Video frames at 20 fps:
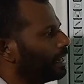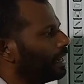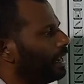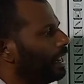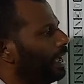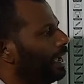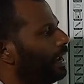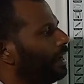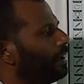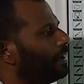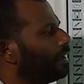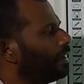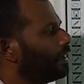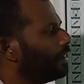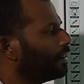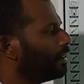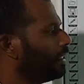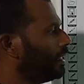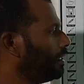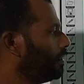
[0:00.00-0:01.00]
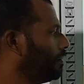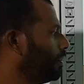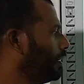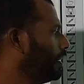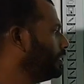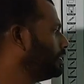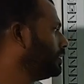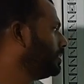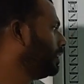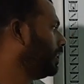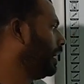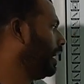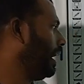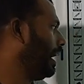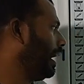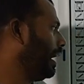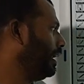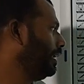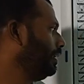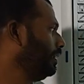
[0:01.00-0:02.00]
client request,
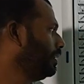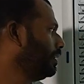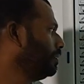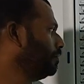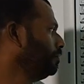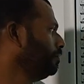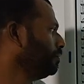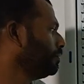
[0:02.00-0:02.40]
and